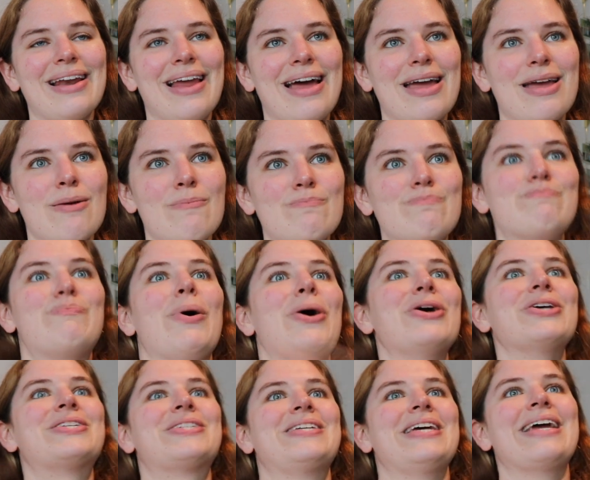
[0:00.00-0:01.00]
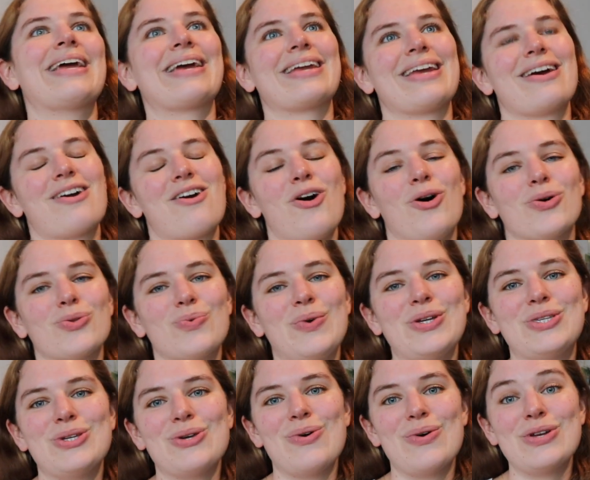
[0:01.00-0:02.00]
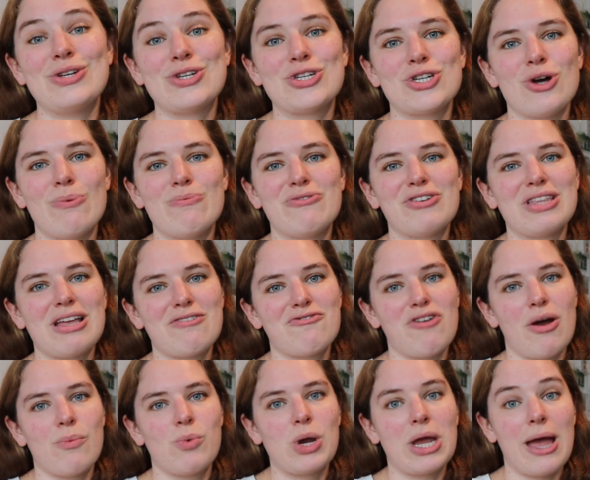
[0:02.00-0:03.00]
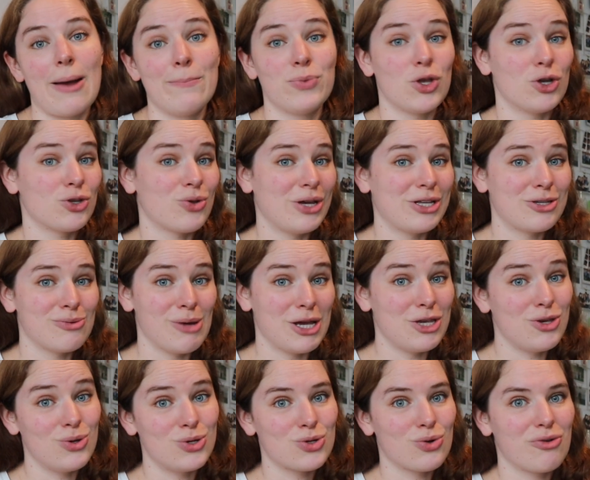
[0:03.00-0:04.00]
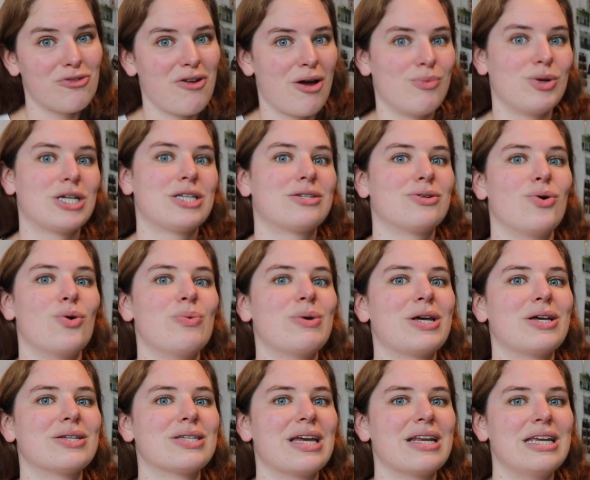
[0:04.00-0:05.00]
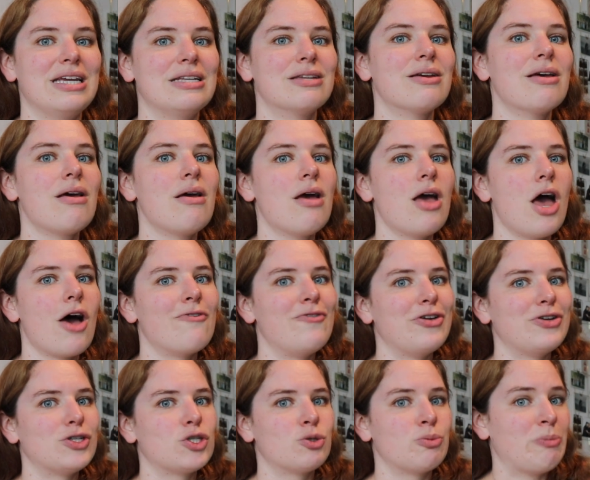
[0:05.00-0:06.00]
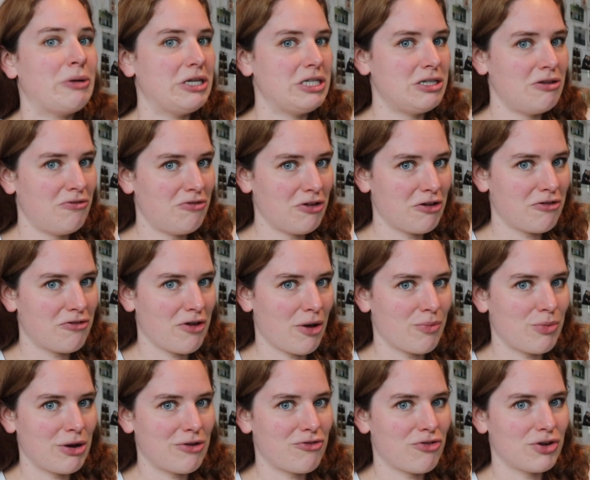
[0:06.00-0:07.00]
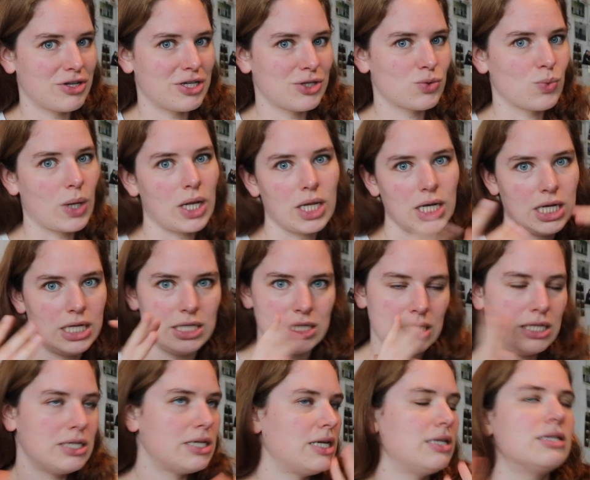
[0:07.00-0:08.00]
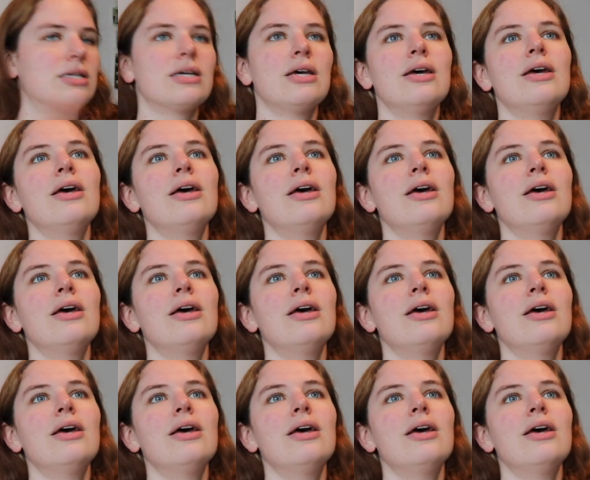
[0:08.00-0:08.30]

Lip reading: like bursting, and I can't wait to go and shop for that fabric. I'm not going to my usual fabric store because I need a very specific fabric for it as well, hint hint hint.